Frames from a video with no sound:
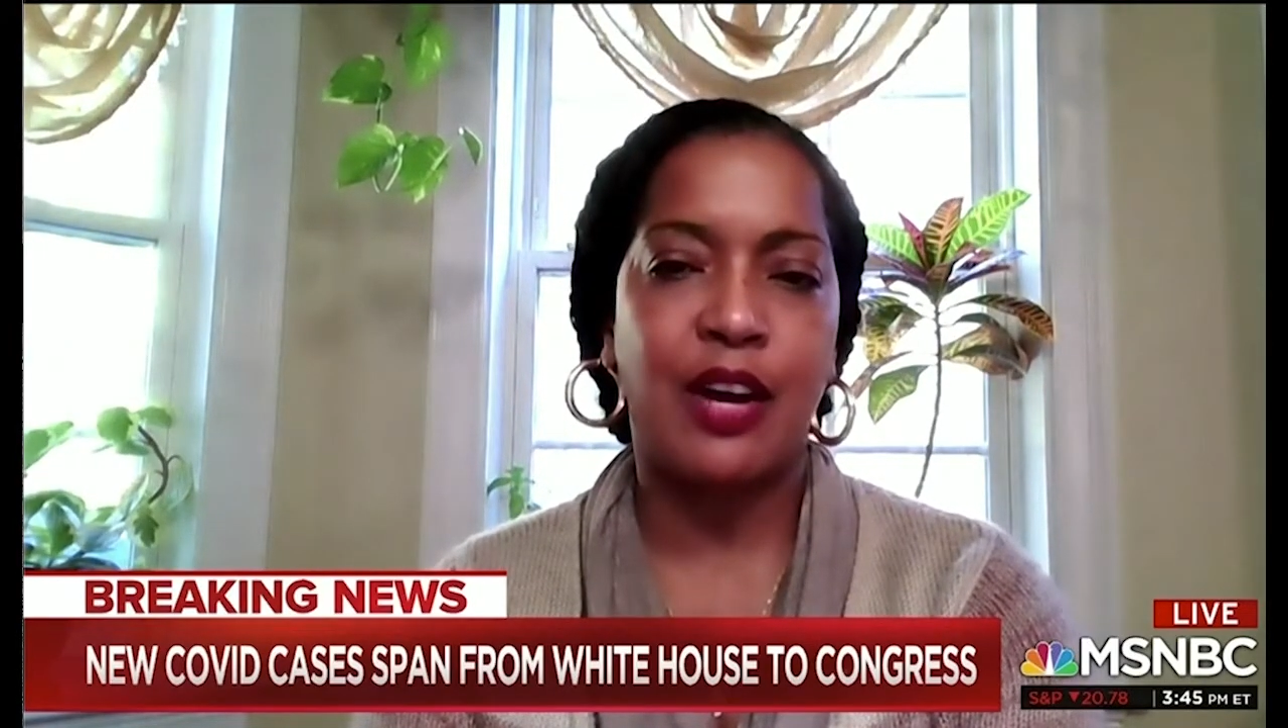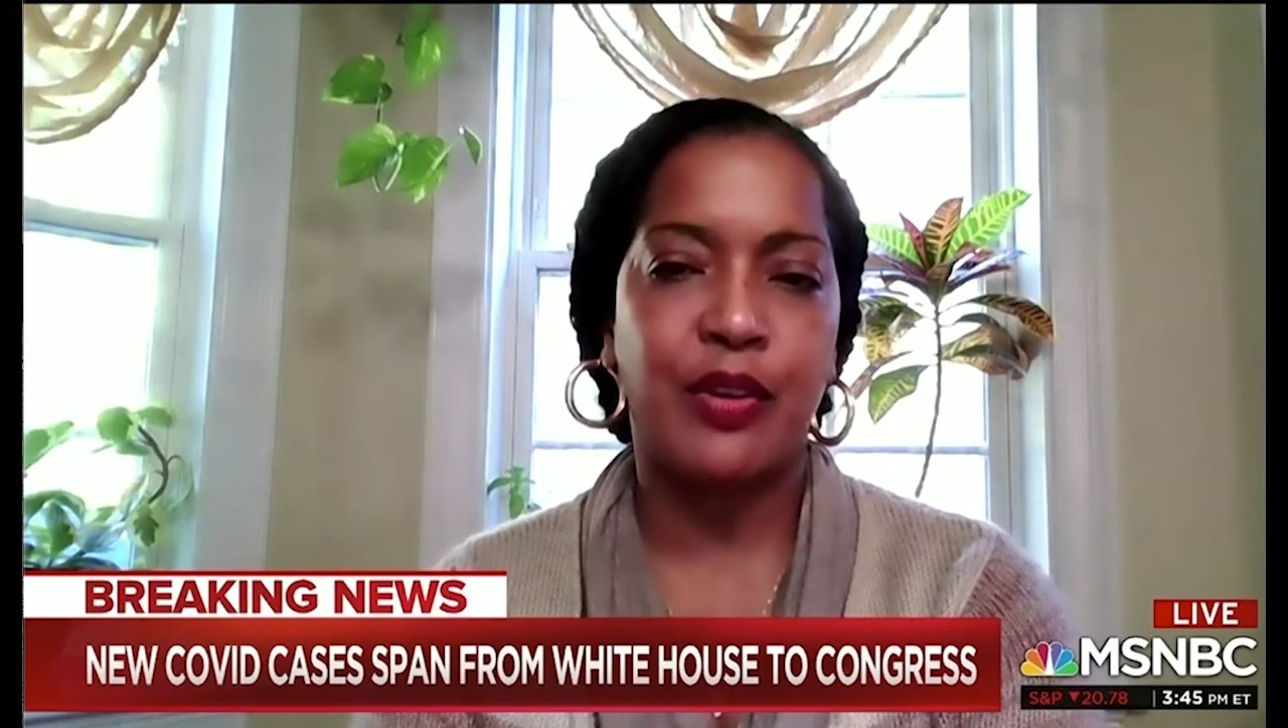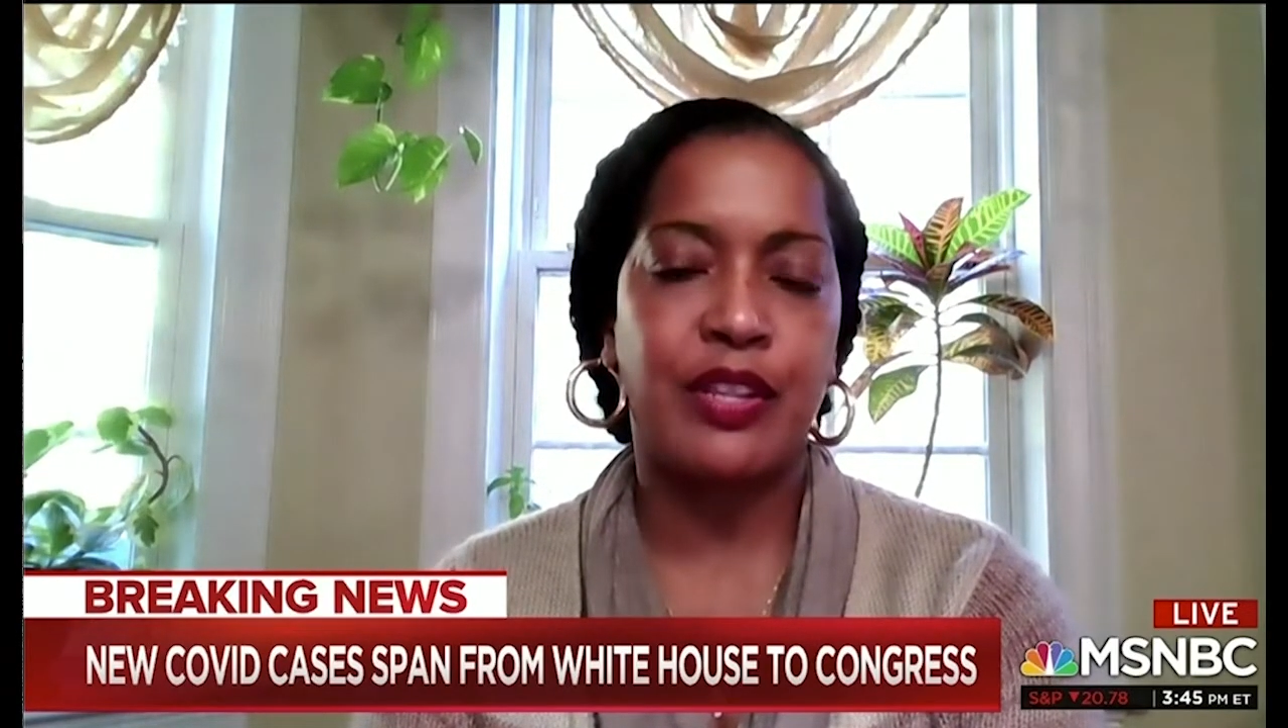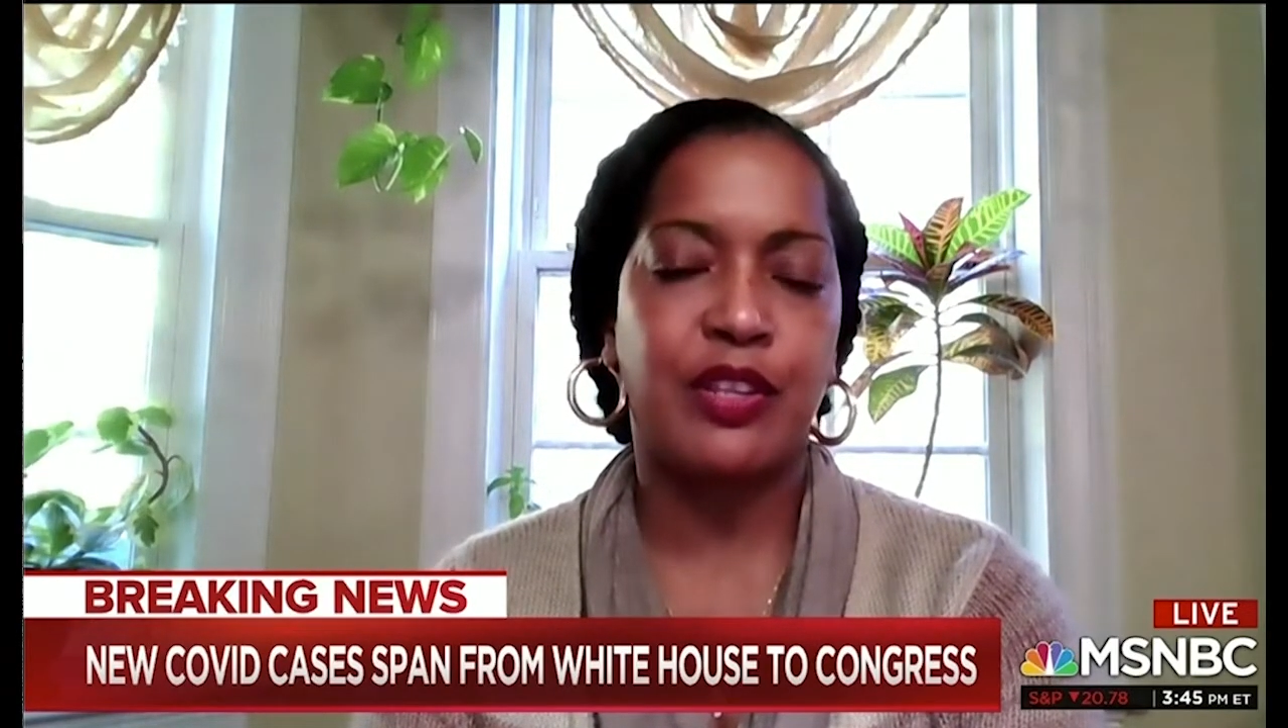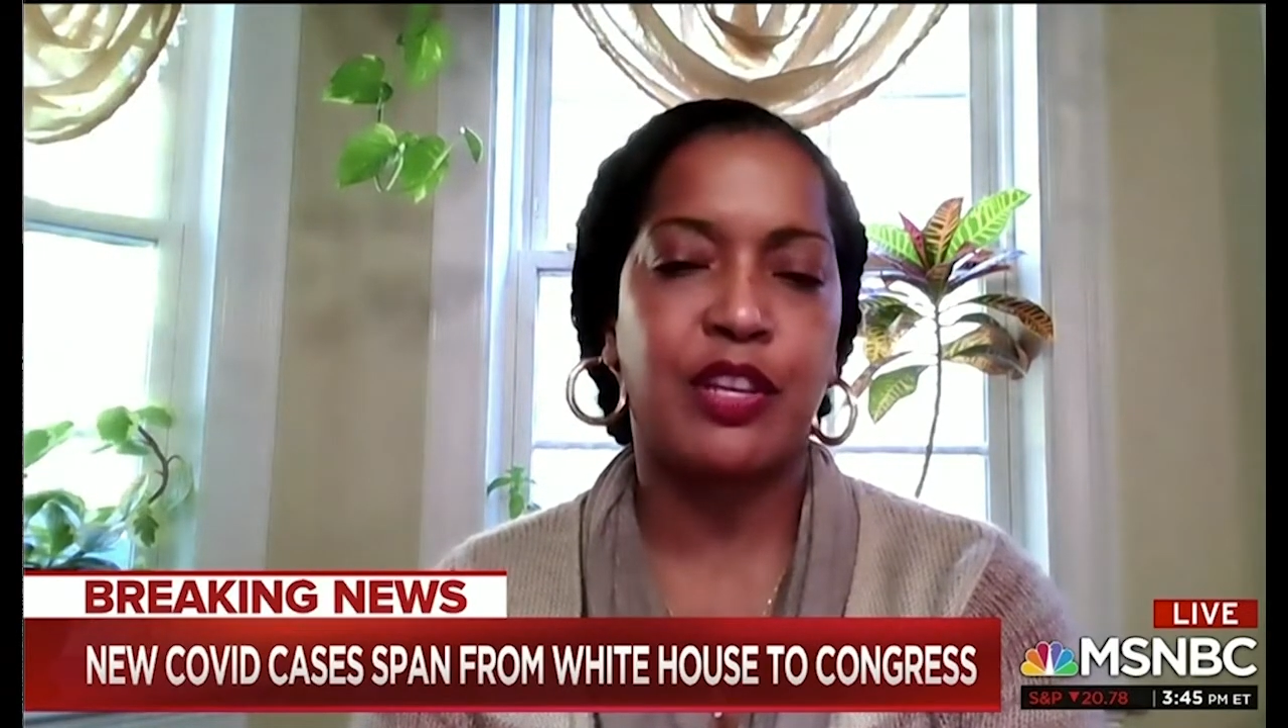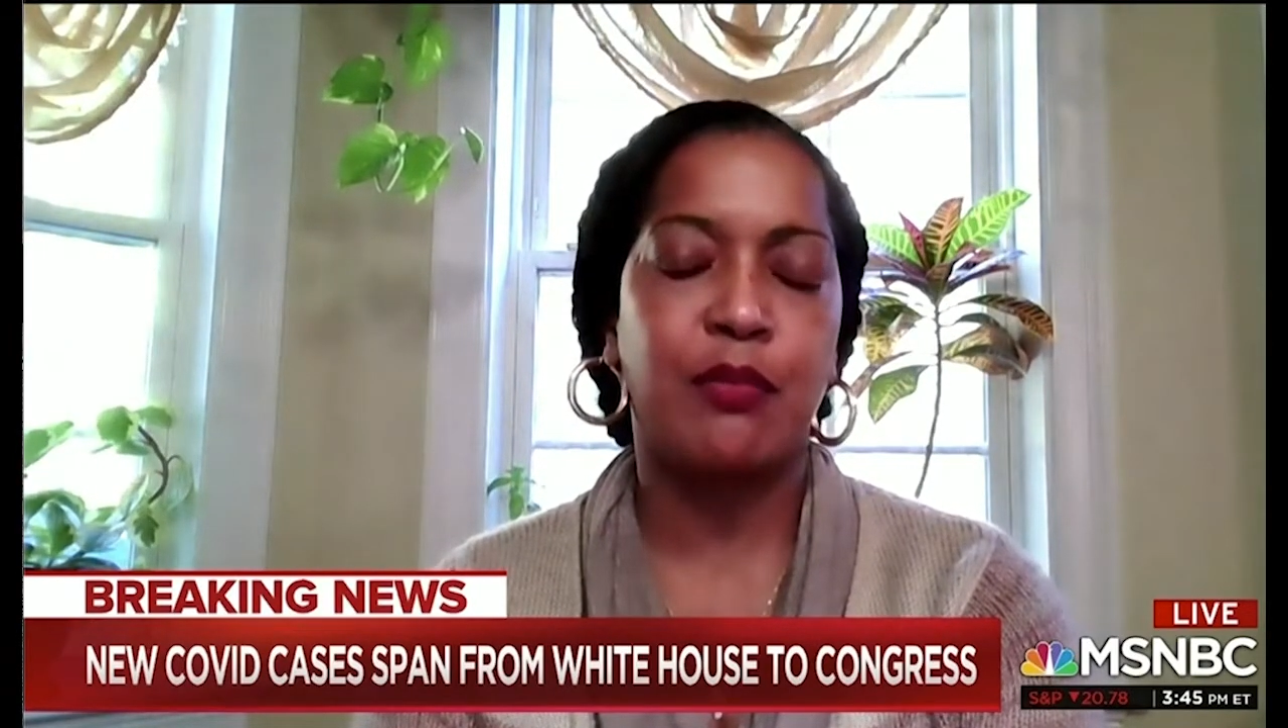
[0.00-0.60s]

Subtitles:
out in the